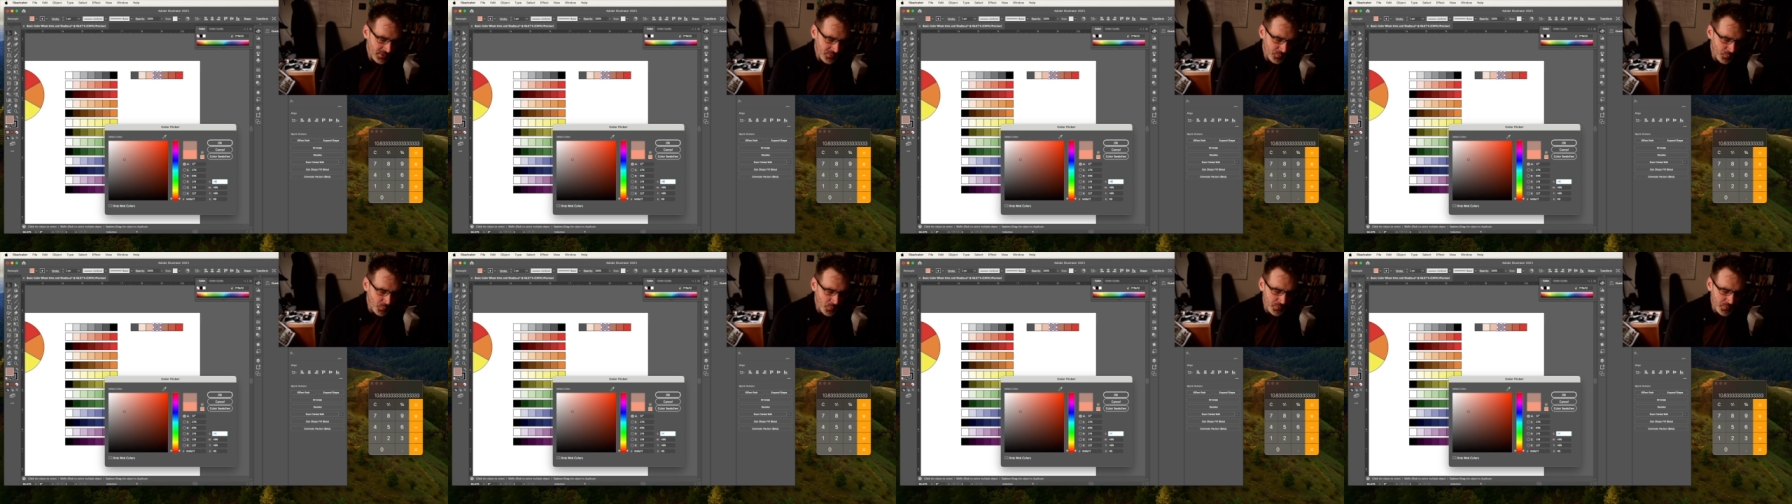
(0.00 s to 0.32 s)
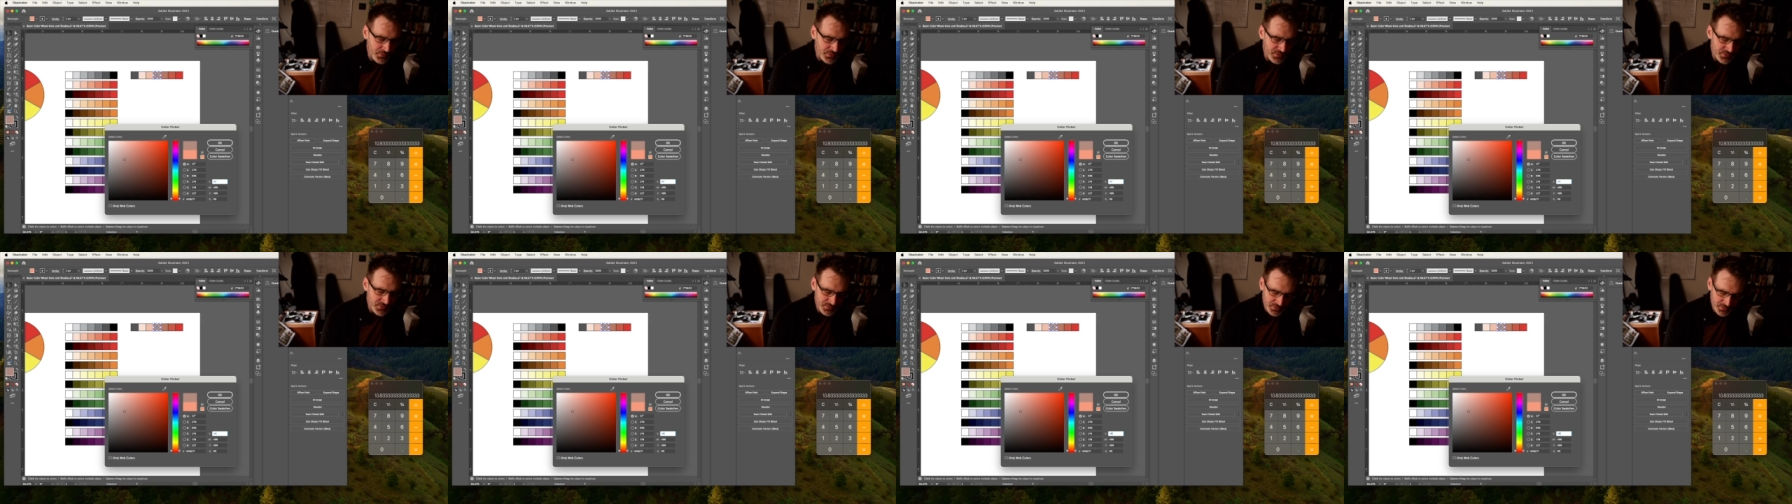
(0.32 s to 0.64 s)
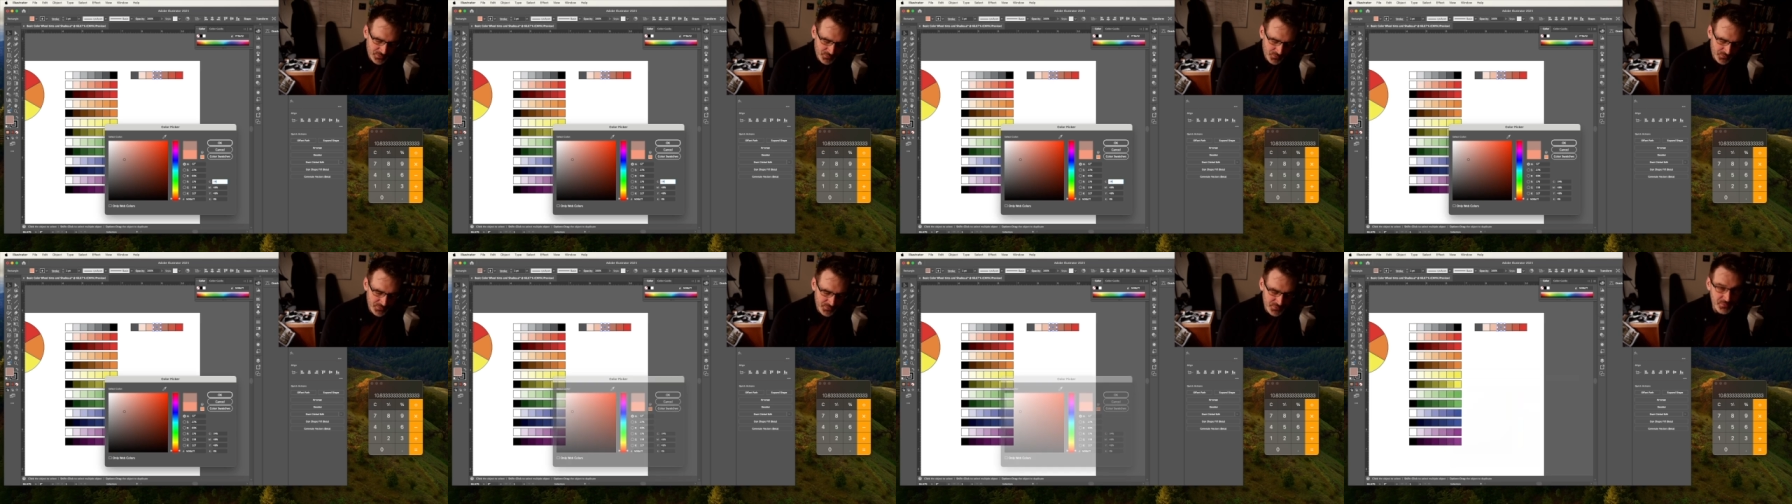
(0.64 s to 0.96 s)
but it won't
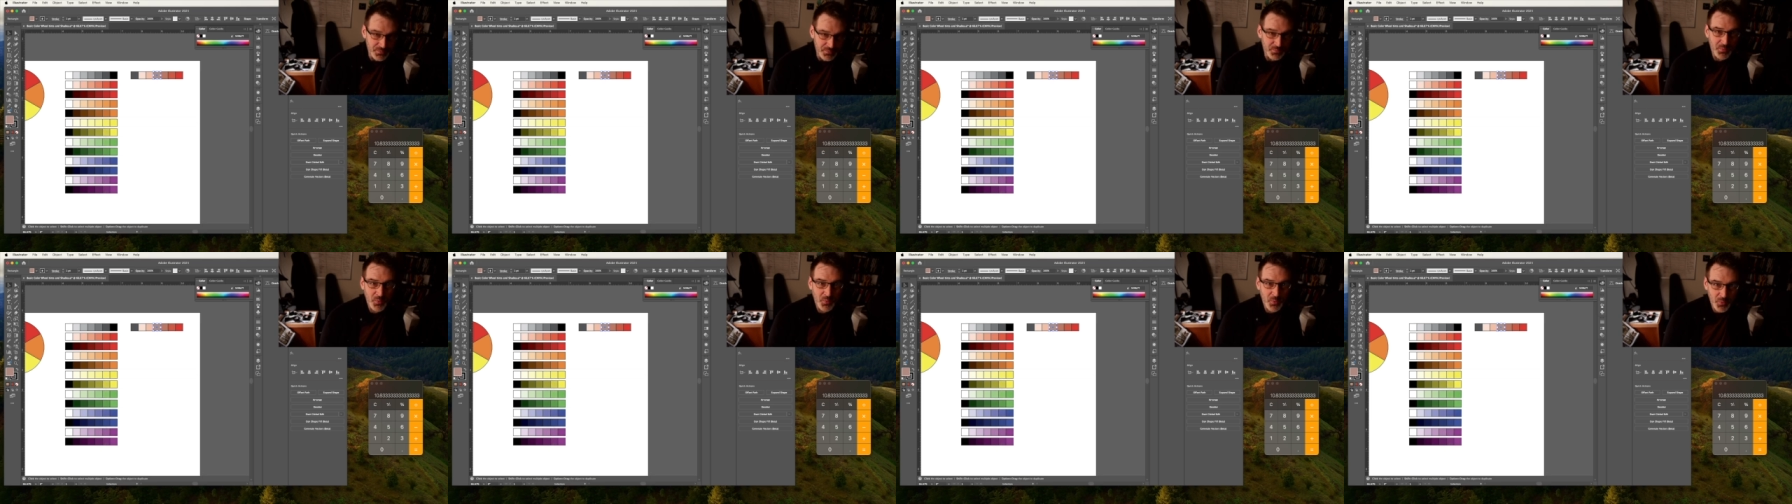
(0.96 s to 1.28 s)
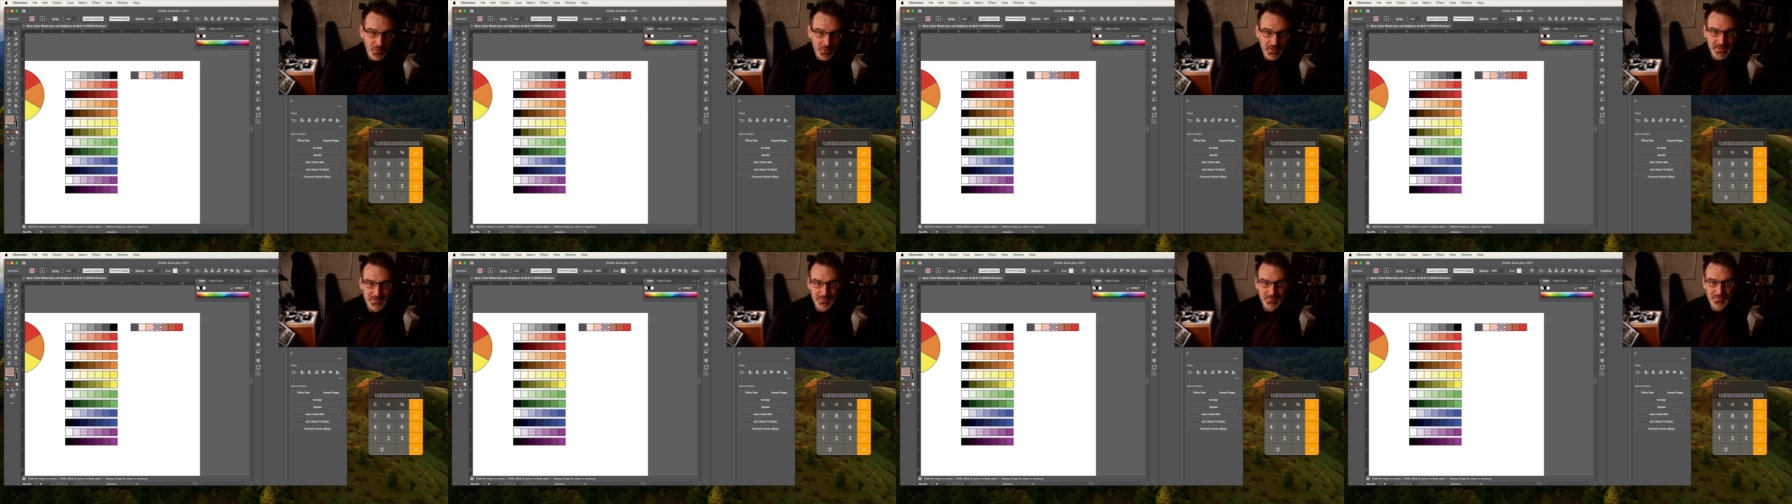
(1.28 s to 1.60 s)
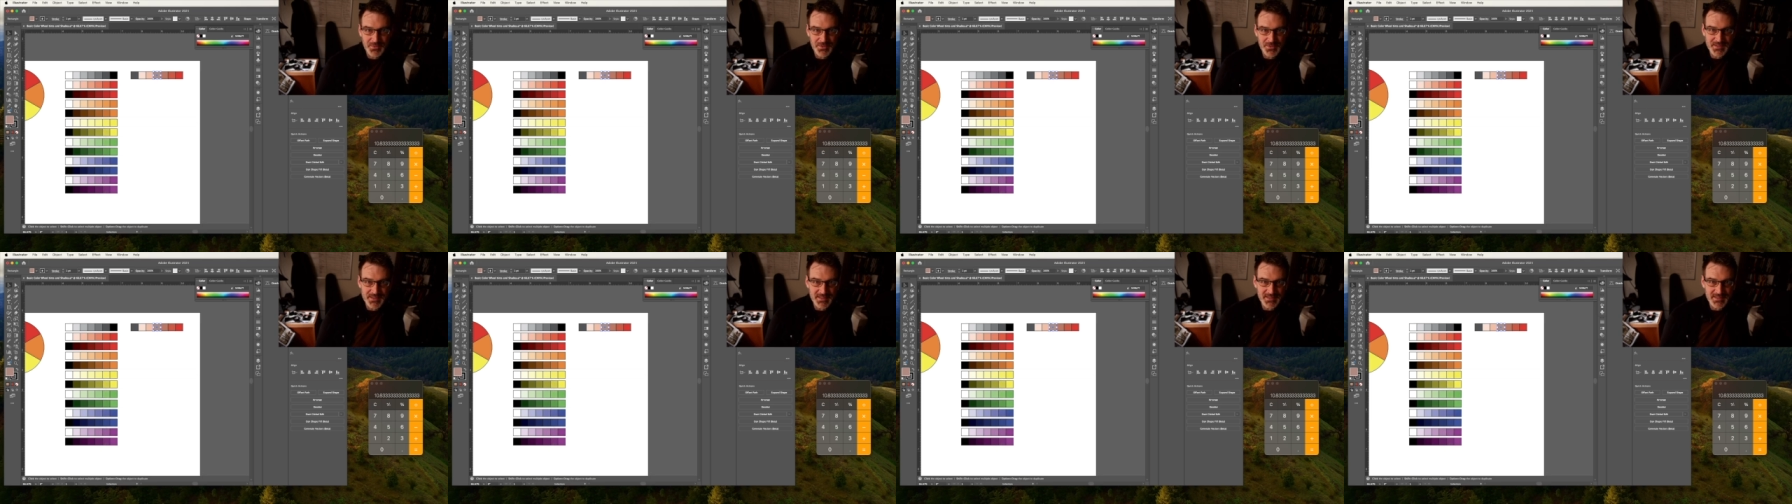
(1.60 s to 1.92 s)
do point
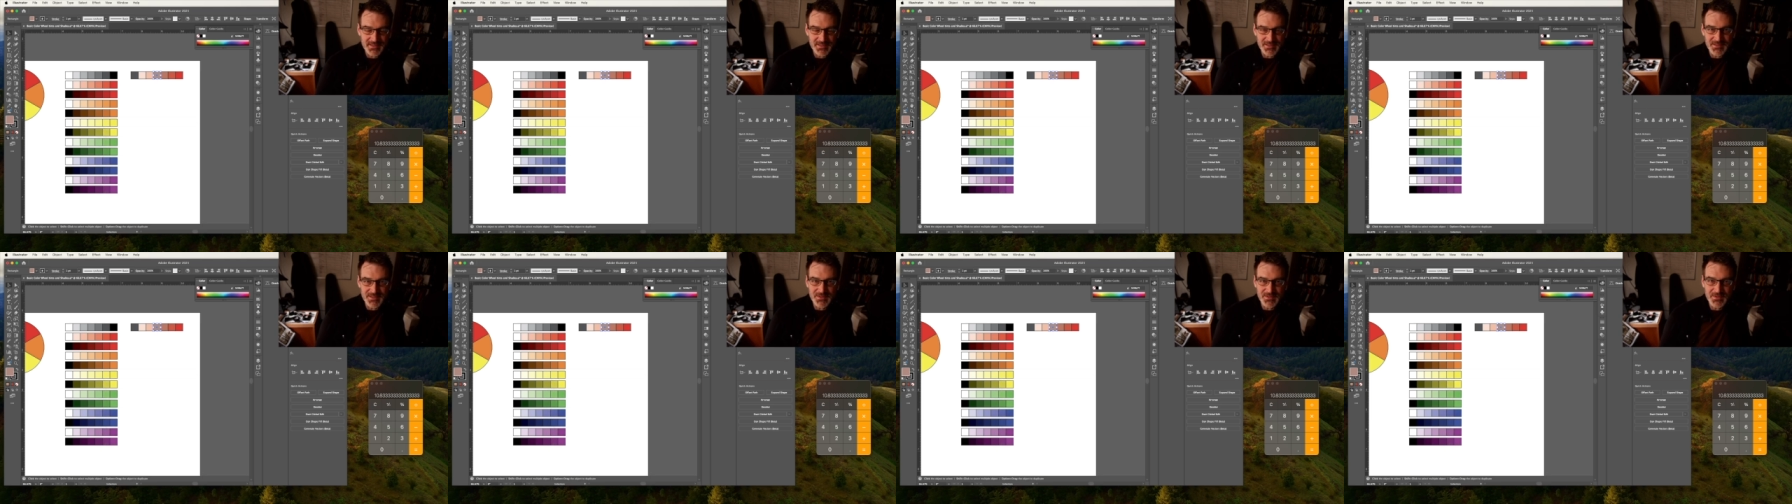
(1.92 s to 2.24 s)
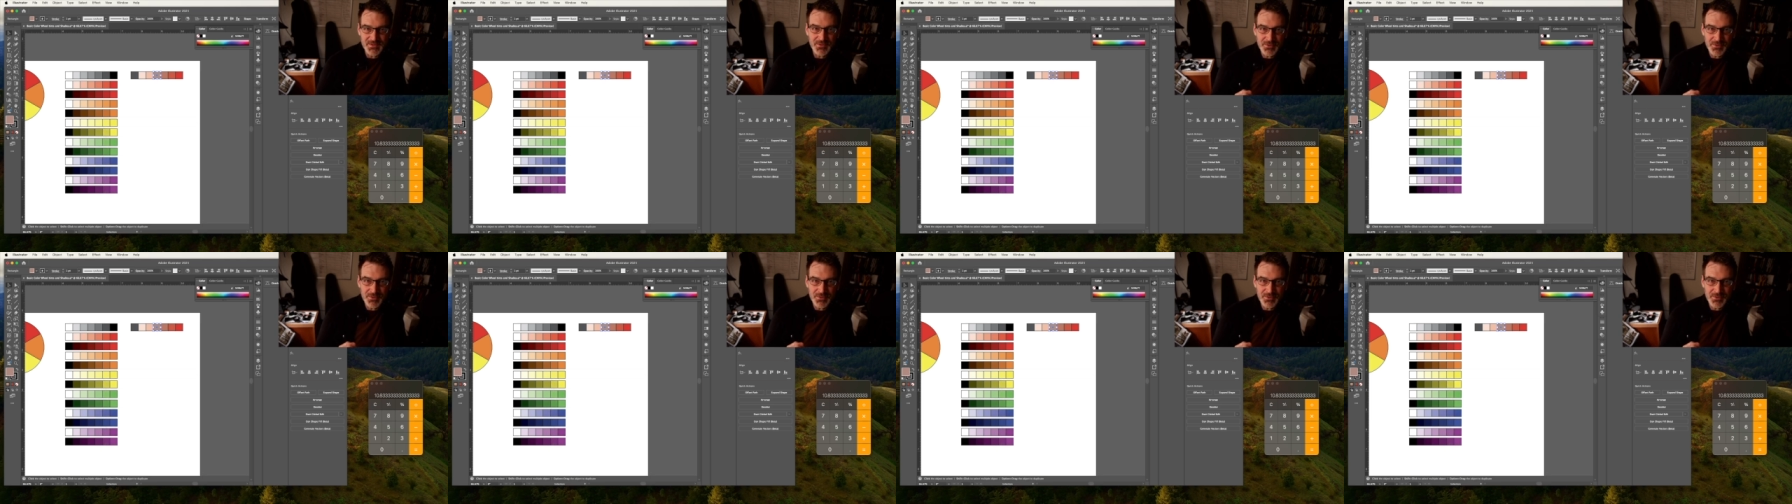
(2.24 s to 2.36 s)
percentages.